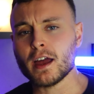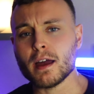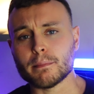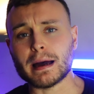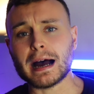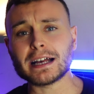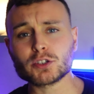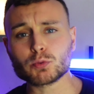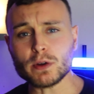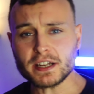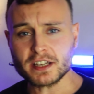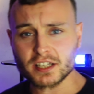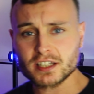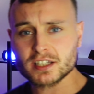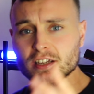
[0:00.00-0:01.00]
but as we
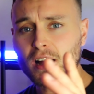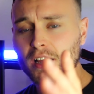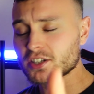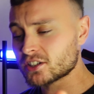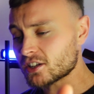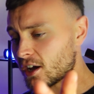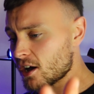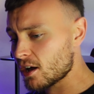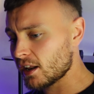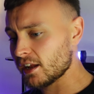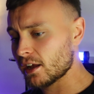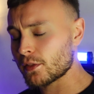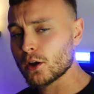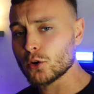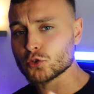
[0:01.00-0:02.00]
discussed earlier,
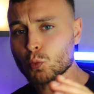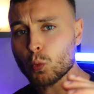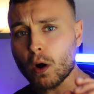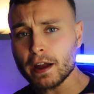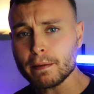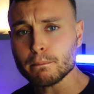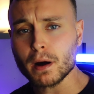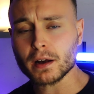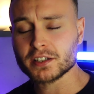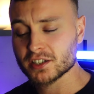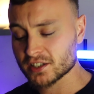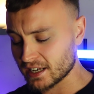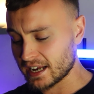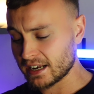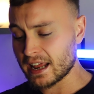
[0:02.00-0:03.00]
those white
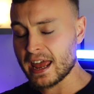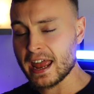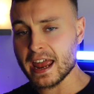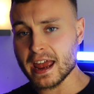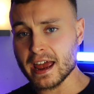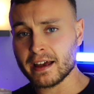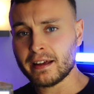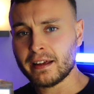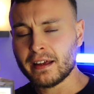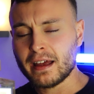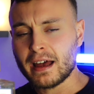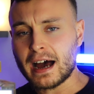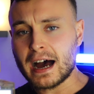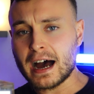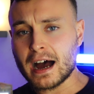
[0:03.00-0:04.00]
musks in here
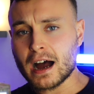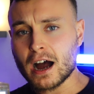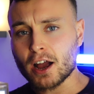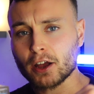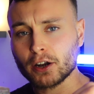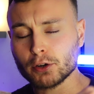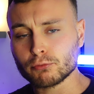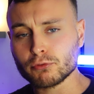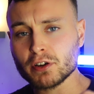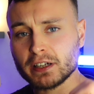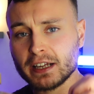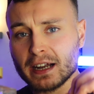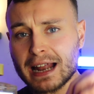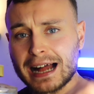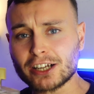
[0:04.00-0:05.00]
are going to
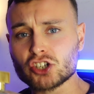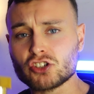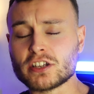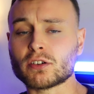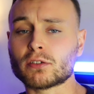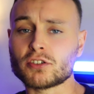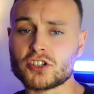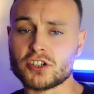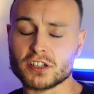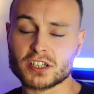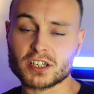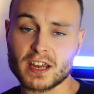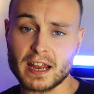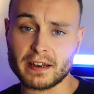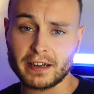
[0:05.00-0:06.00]
really latch this onto your
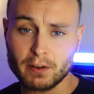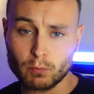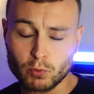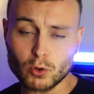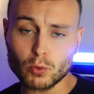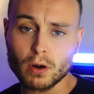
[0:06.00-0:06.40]
skin, and it will